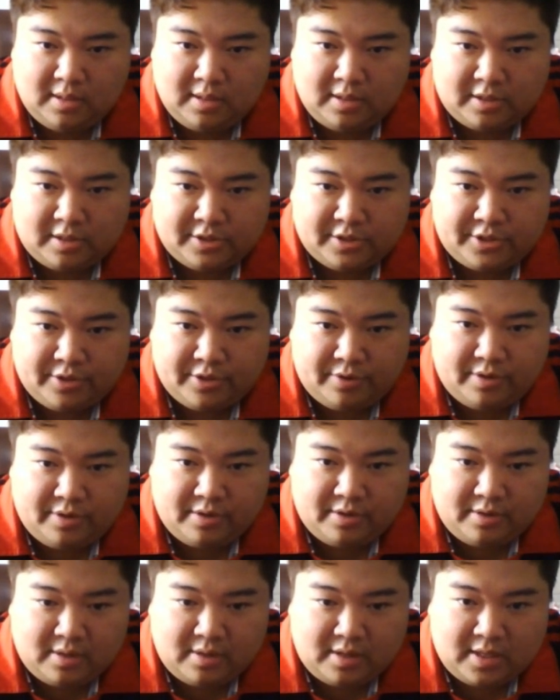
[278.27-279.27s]
I'll show
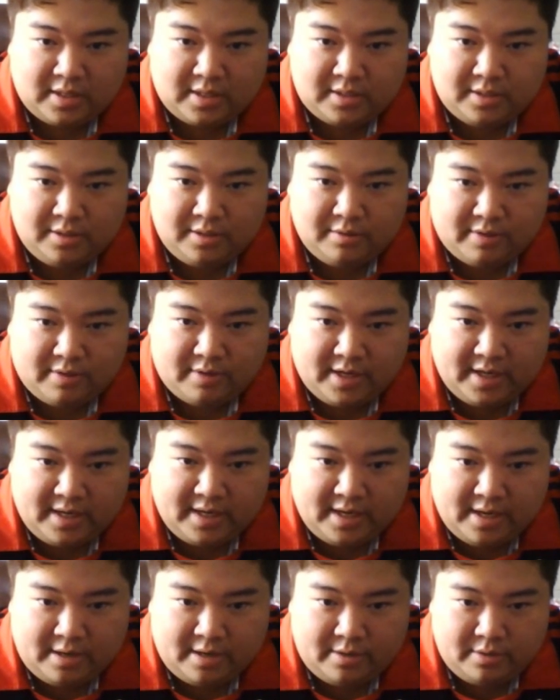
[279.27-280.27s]
that to you right
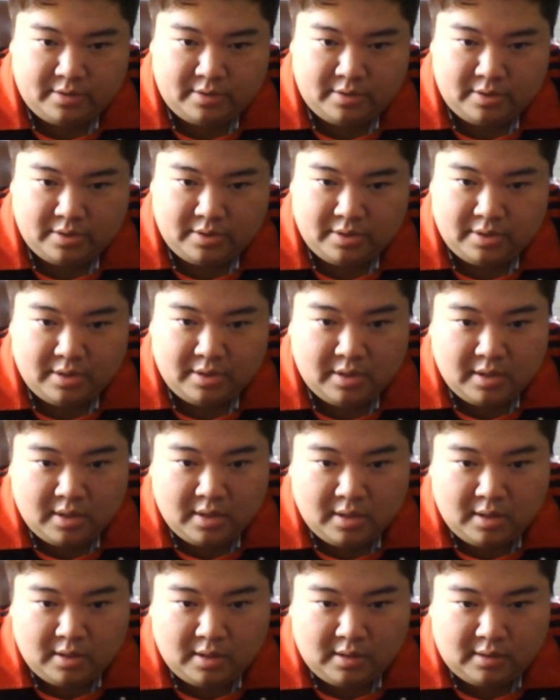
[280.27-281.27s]
now.
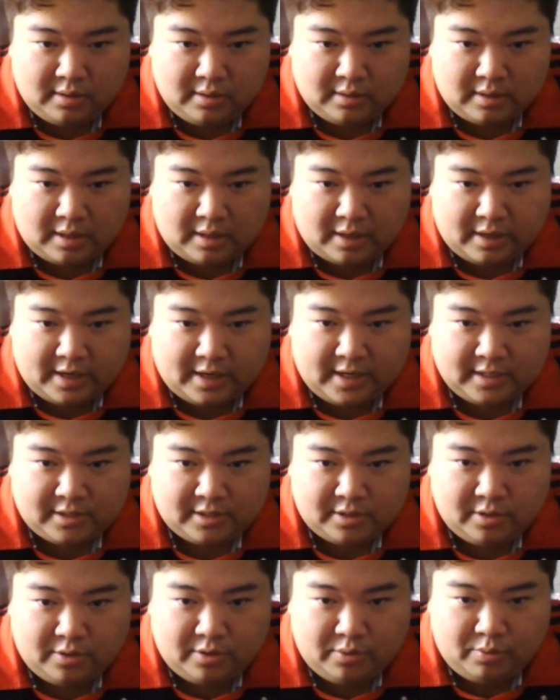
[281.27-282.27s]
Alright,
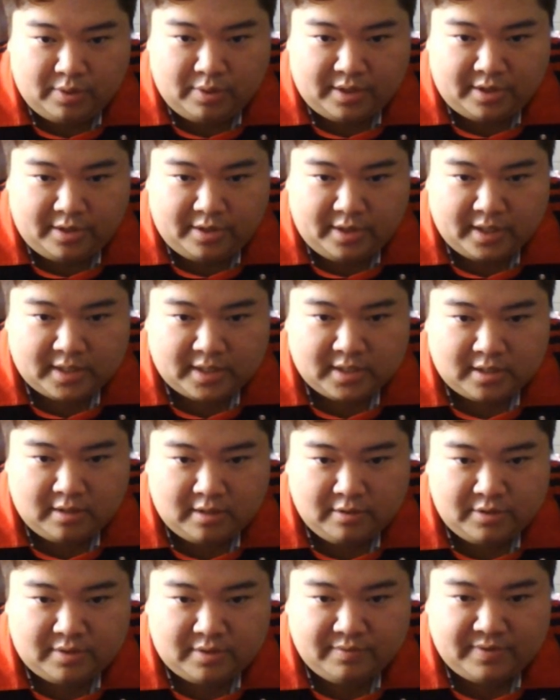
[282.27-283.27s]
so with her
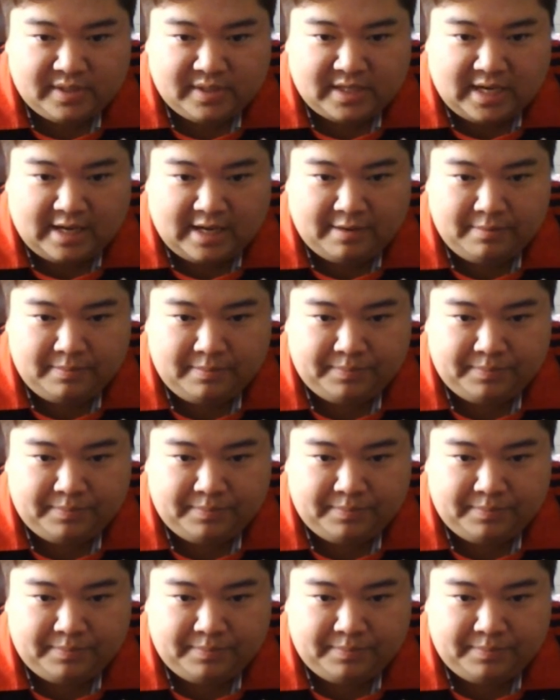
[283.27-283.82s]
exclusive set,